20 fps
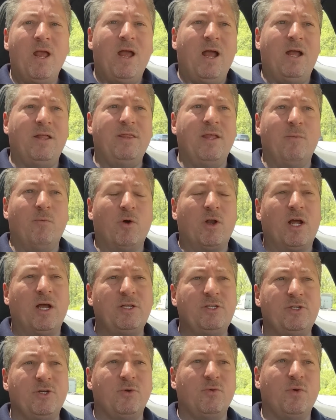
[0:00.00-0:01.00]
And then what I
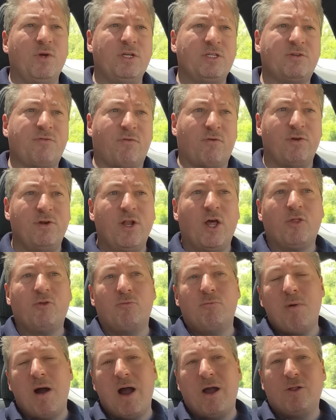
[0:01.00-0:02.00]
do is for another
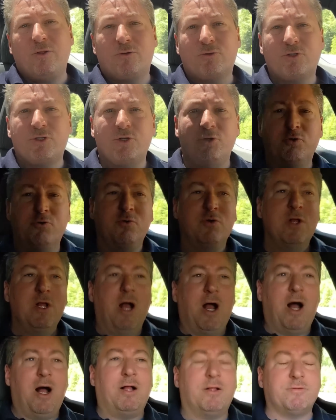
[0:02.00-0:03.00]
mile or two,
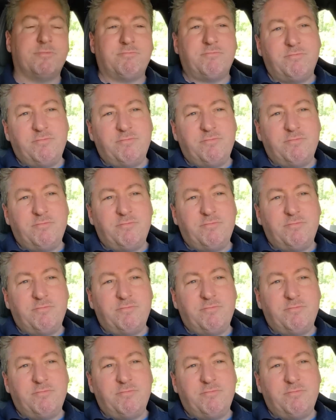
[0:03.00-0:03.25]
I'll